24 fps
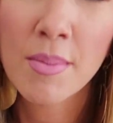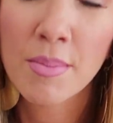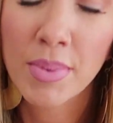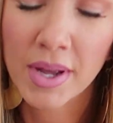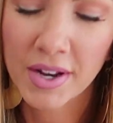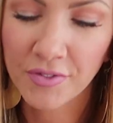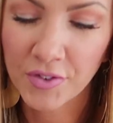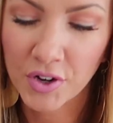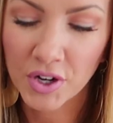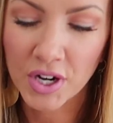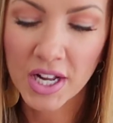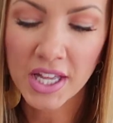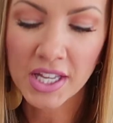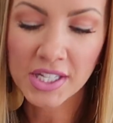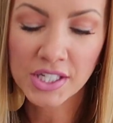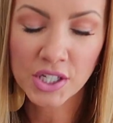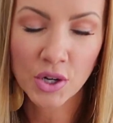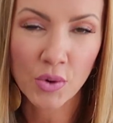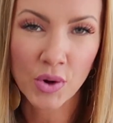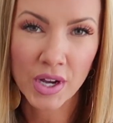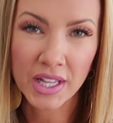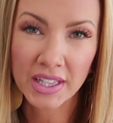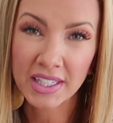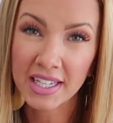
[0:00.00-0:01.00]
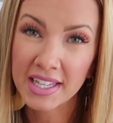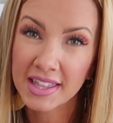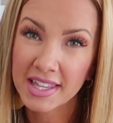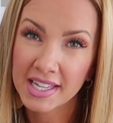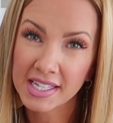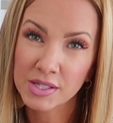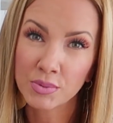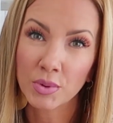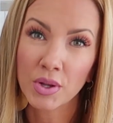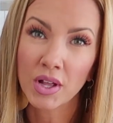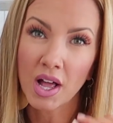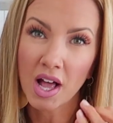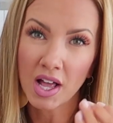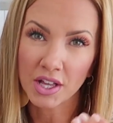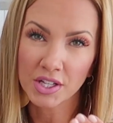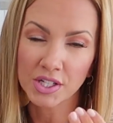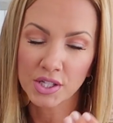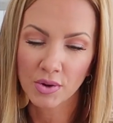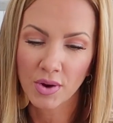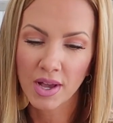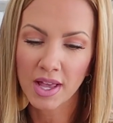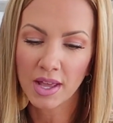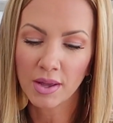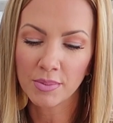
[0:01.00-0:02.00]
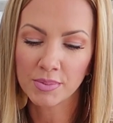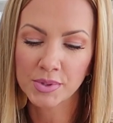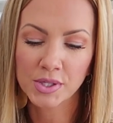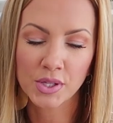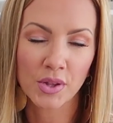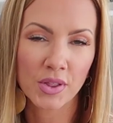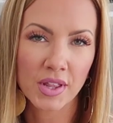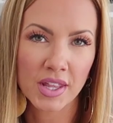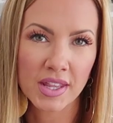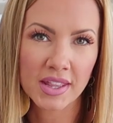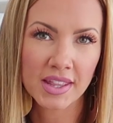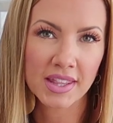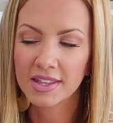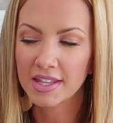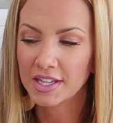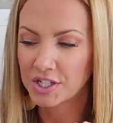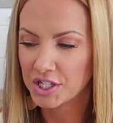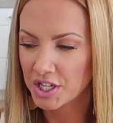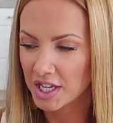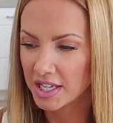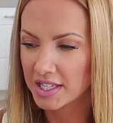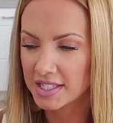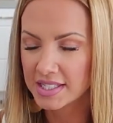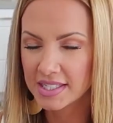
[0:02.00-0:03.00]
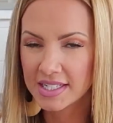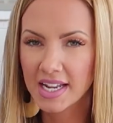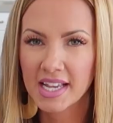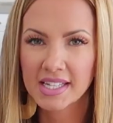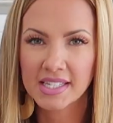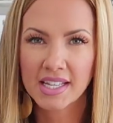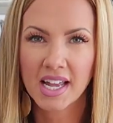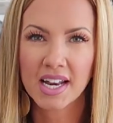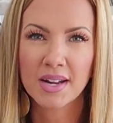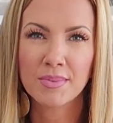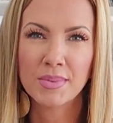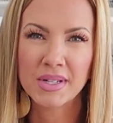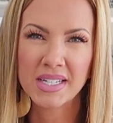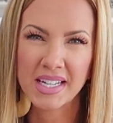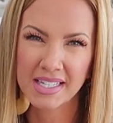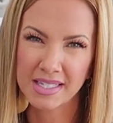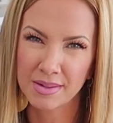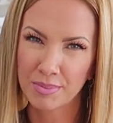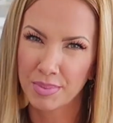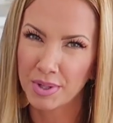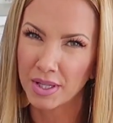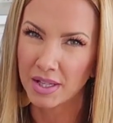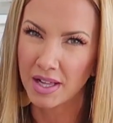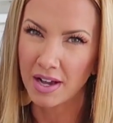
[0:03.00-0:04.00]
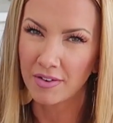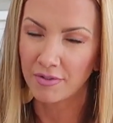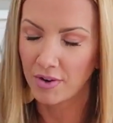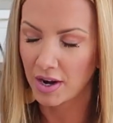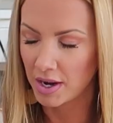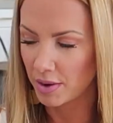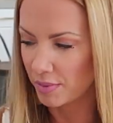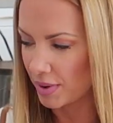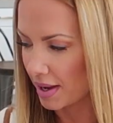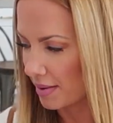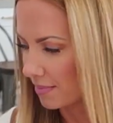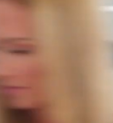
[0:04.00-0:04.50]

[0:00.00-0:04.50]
but if your nails are oily, this will also help so that the gel stays on them and doesn't peel off right away.